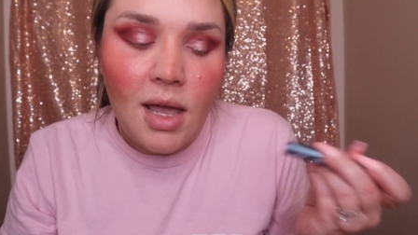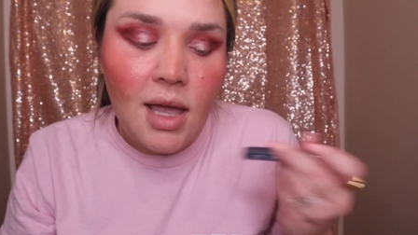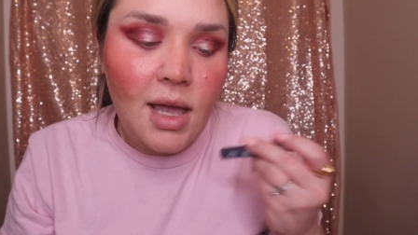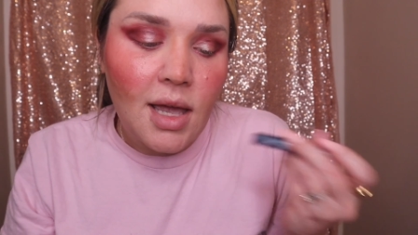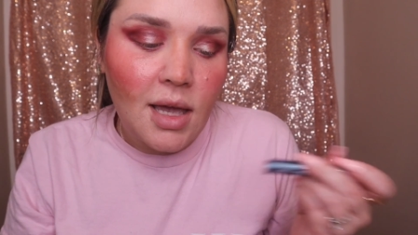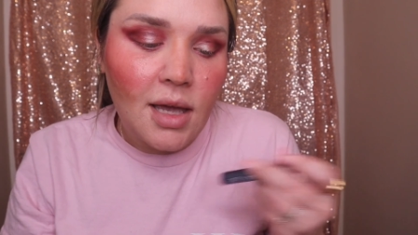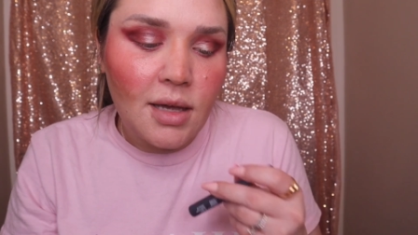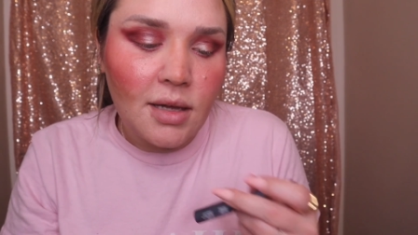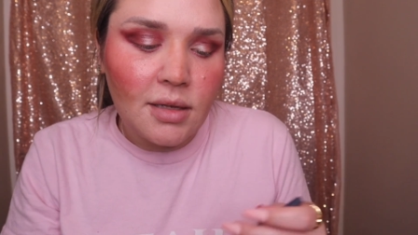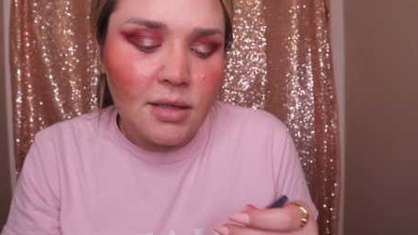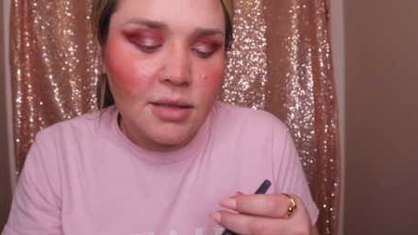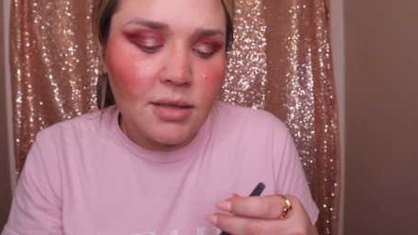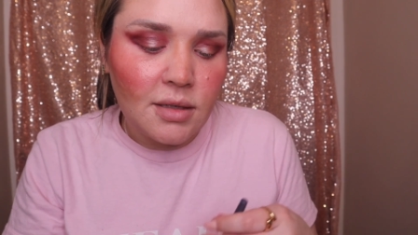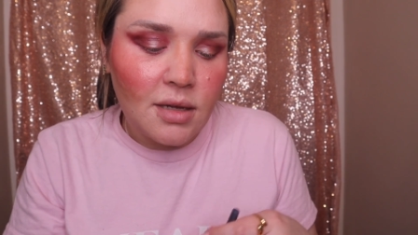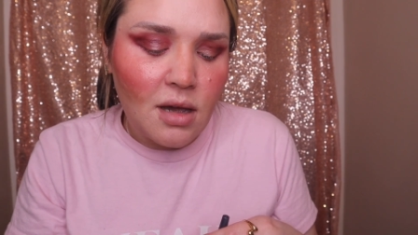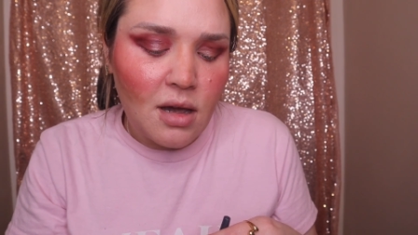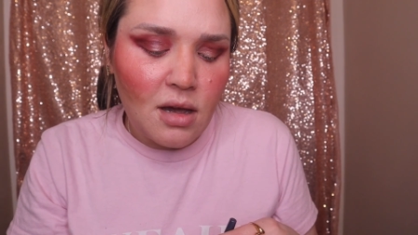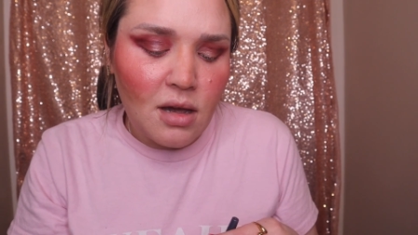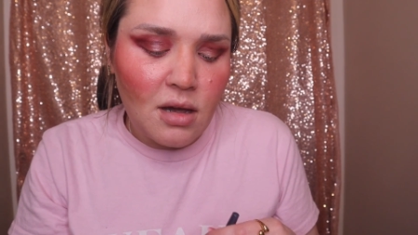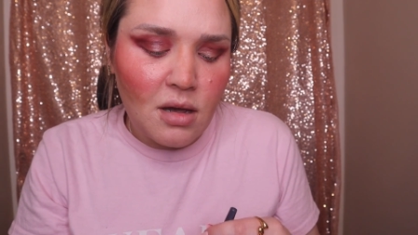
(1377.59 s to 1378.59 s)
And
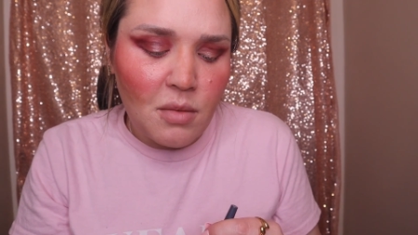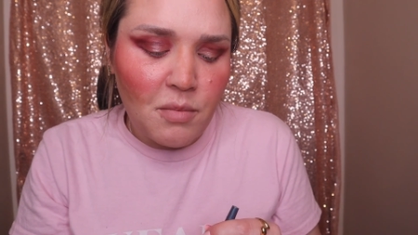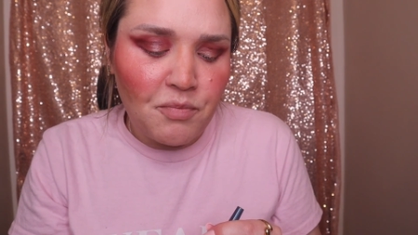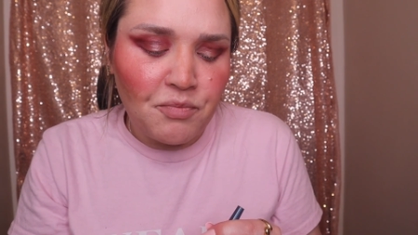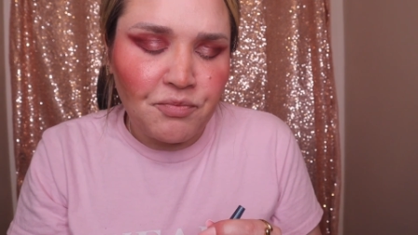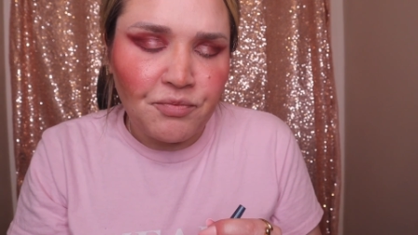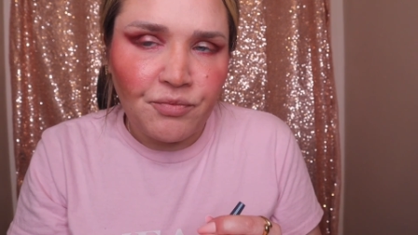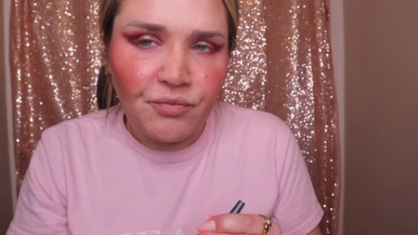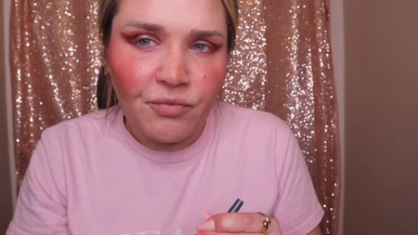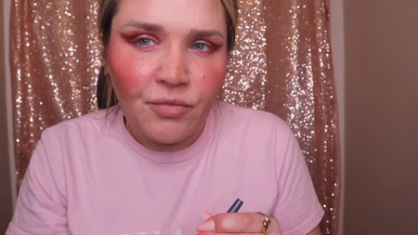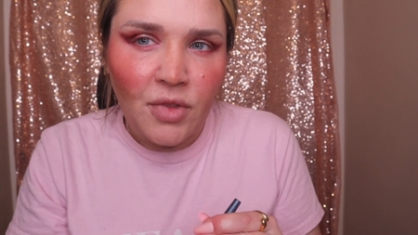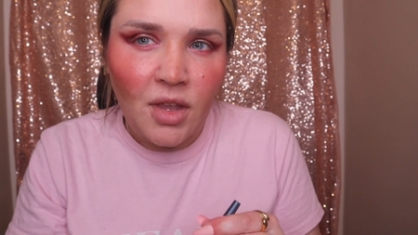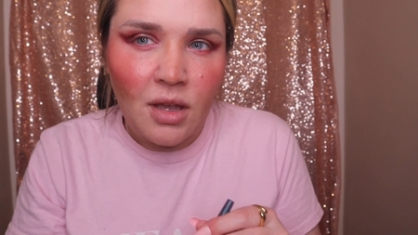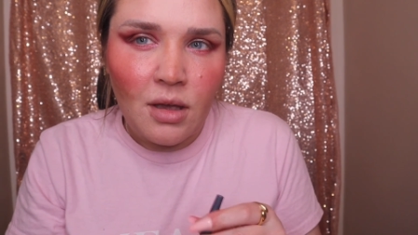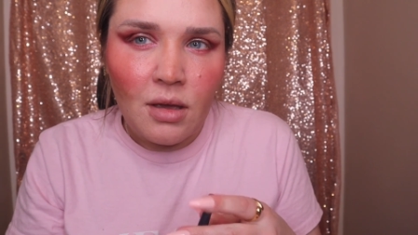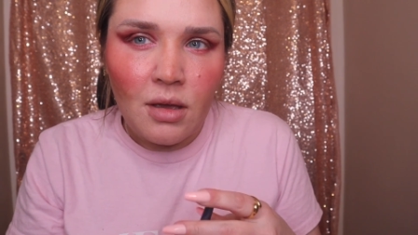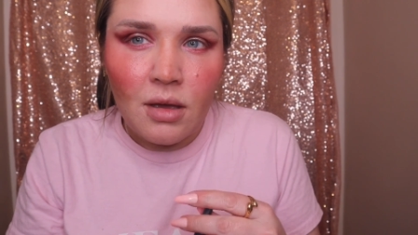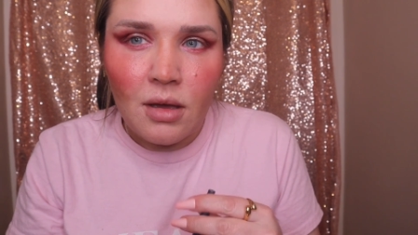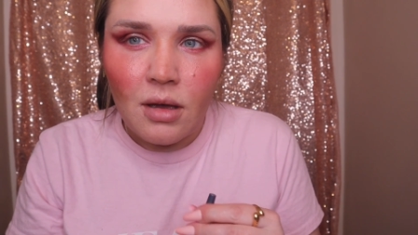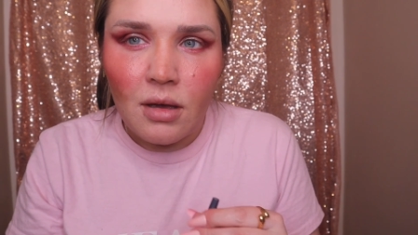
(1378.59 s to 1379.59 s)
um,
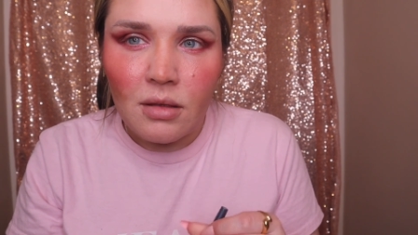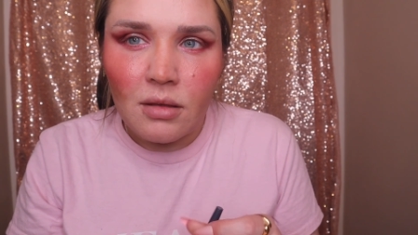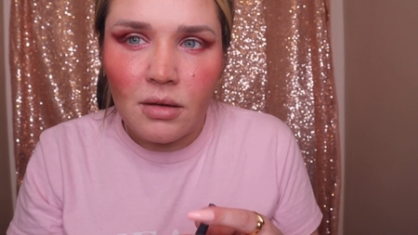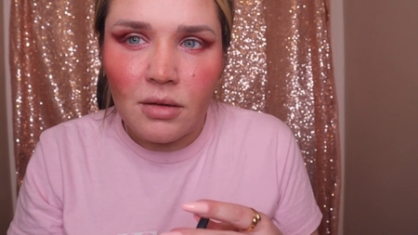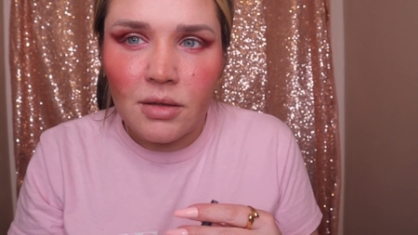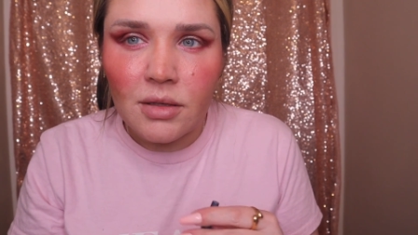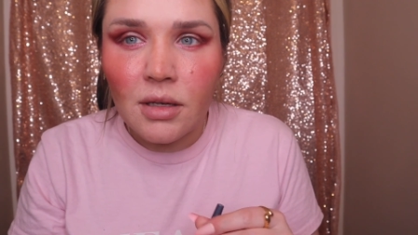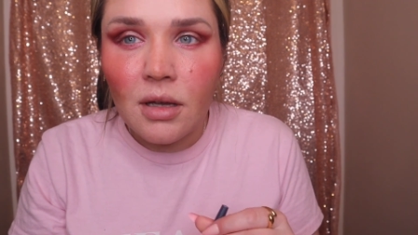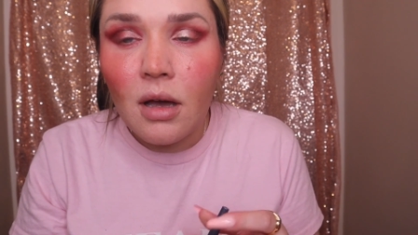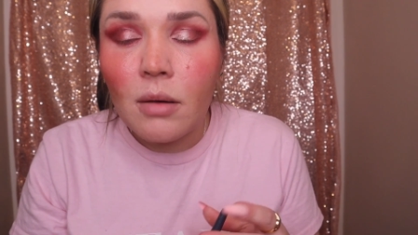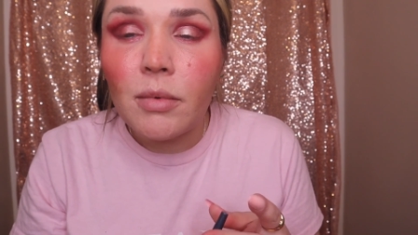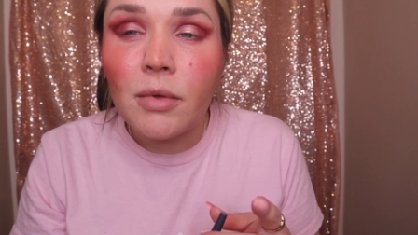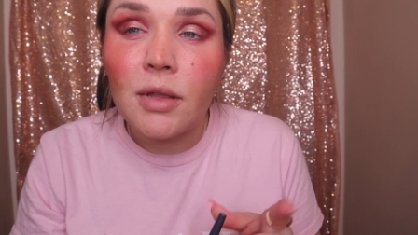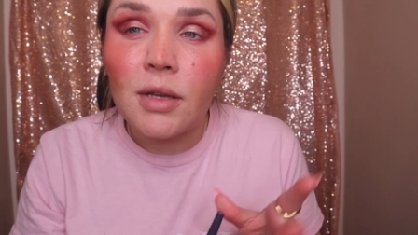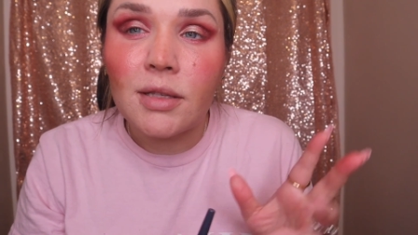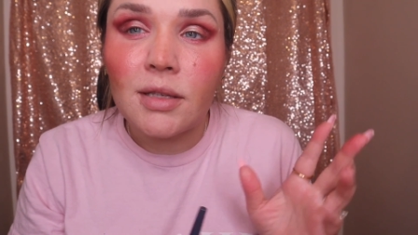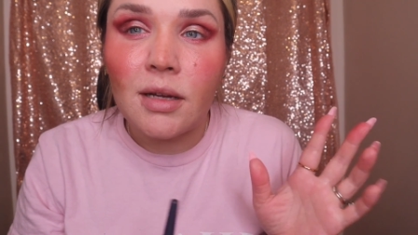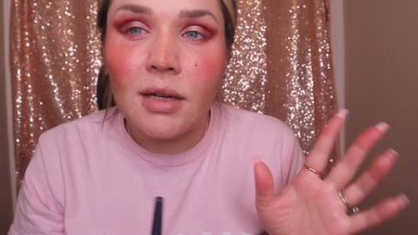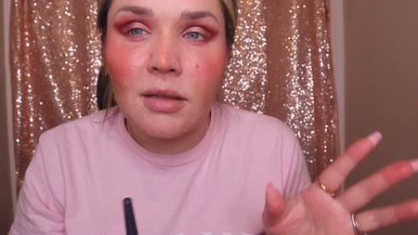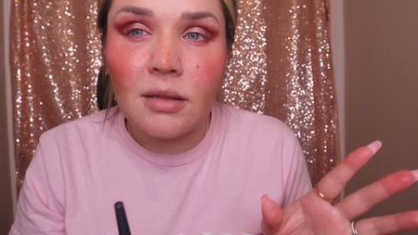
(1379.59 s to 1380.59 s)
there's a couple
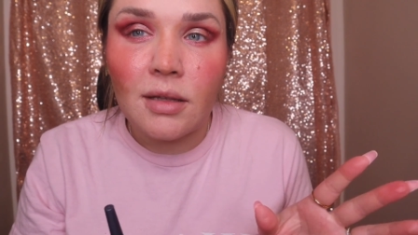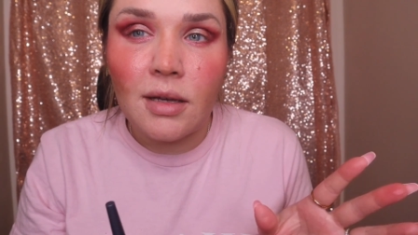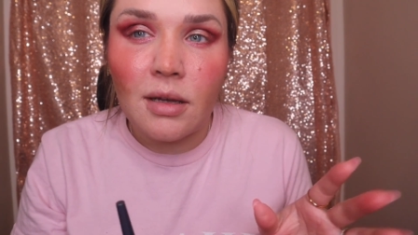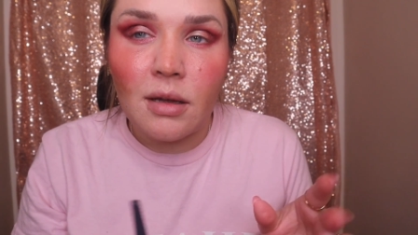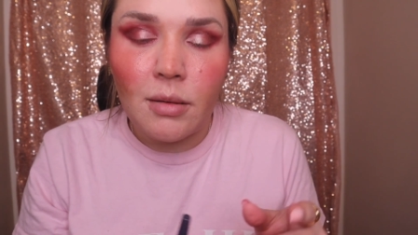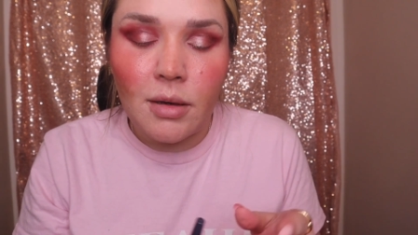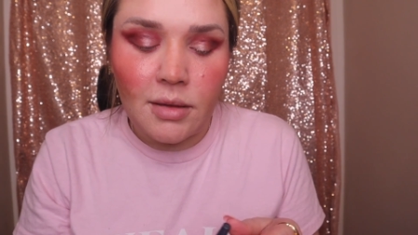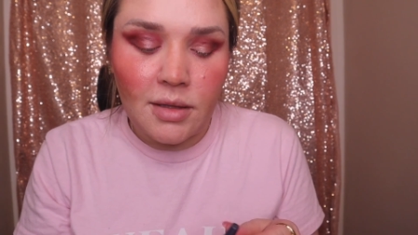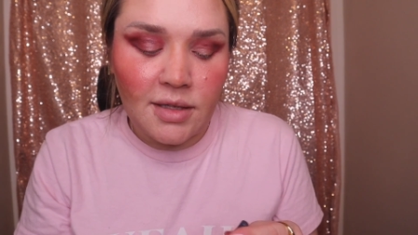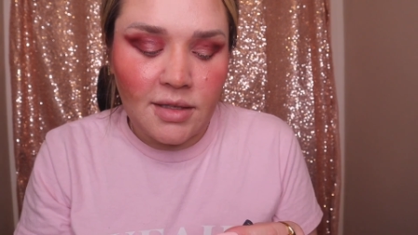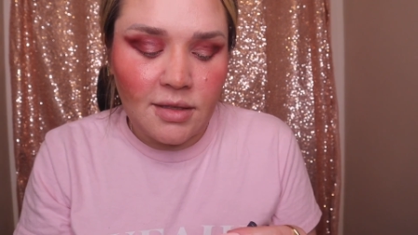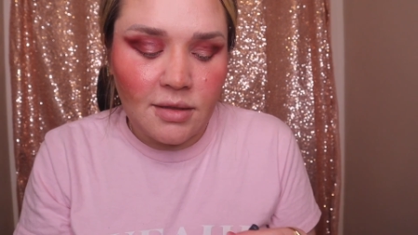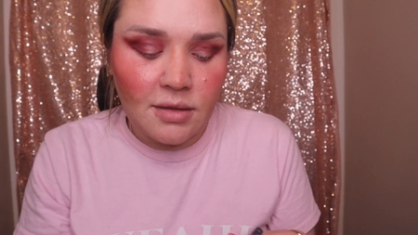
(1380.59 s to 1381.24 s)
things I didn't like about this.